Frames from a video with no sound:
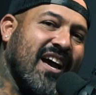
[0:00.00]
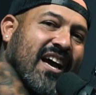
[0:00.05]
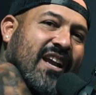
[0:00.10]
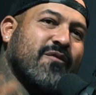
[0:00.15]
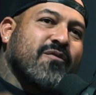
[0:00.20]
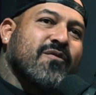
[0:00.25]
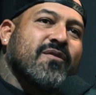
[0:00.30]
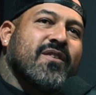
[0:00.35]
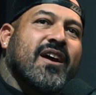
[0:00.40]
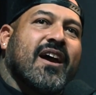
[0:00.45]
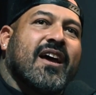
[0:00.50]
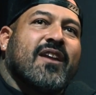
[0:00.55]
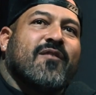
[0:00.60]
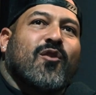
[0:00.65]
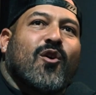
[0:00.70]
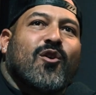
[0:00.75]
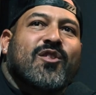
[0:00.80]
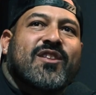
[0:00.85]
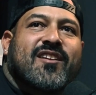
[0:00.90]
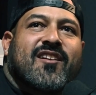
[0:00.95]
Out
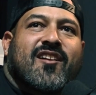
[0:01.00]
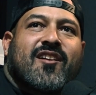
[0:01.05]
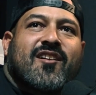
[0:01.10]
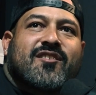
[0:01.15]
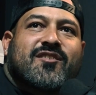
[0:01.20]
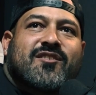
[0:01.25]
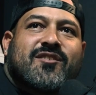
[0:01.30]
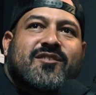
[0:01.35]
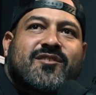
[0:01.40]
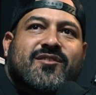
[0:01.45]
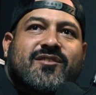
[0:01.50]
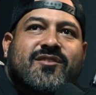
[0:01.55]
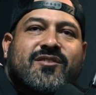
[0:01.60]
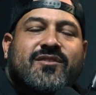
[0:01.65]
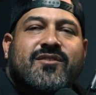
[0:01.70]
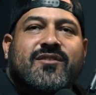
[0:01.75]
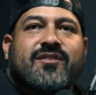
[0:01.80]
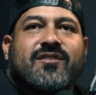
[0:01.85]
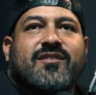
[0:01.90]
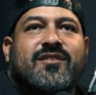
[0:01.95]
of all the
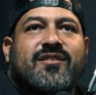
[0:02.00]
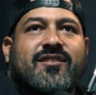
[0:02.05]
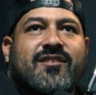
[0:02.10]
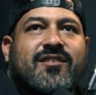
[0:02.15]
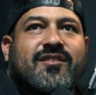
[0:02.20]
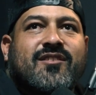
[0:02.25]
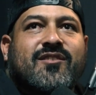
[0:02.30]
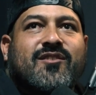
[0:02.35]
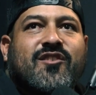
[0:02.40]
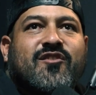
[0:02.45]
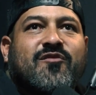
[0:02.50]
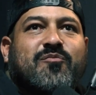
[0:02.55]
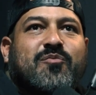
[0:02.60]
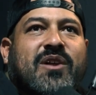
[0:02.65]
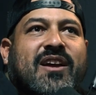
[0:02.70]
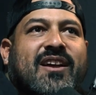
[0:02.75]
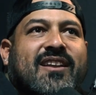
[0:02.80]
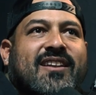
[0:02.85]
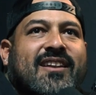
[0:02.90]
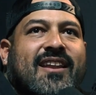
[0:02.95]
characters you've
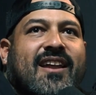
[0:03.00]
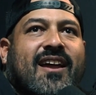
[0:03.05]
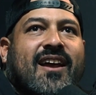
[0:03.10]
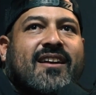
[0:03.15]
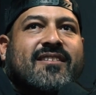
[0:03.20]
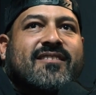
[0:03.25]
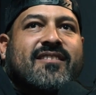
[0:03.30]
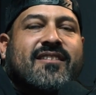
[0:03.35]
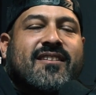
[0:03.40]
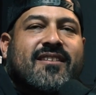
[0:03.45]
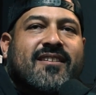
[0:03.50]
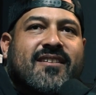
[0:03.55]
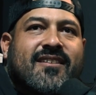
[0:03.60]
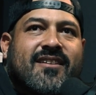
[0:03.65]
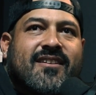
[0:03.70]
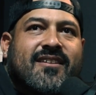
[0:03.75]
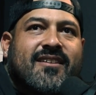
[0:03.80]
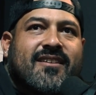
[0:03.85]
played in acting,